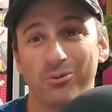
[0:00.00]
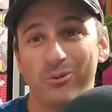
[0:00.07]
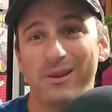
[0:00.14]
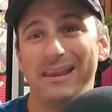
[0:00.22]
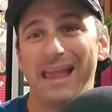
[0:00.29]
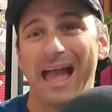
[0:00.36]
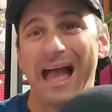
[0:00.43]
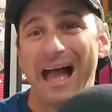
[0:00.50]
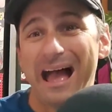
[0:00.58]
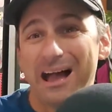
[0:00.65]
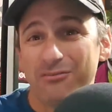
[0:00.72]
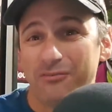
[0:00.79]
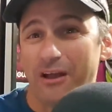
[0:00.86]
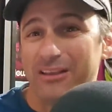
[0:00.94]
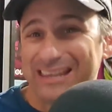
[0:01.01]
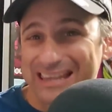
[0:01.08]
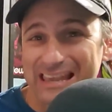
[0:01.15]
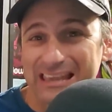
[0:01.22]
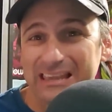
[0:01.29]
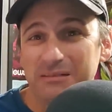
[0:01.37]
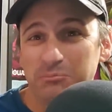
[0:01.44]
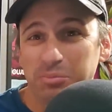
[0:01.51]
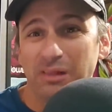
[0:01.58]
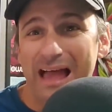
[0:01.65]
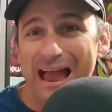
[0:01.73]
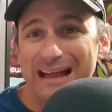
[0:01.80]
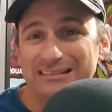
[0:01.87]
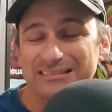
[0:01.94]
We have King and
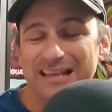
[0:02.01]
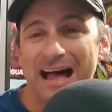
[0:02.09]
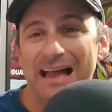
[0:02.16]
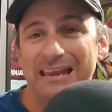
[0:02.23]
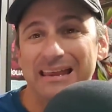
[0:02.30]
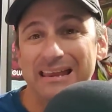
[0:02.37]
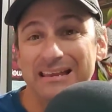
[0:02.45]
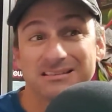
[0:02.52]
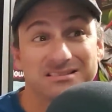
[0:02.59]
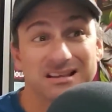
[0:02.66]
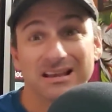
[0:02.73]
Black tie-ins.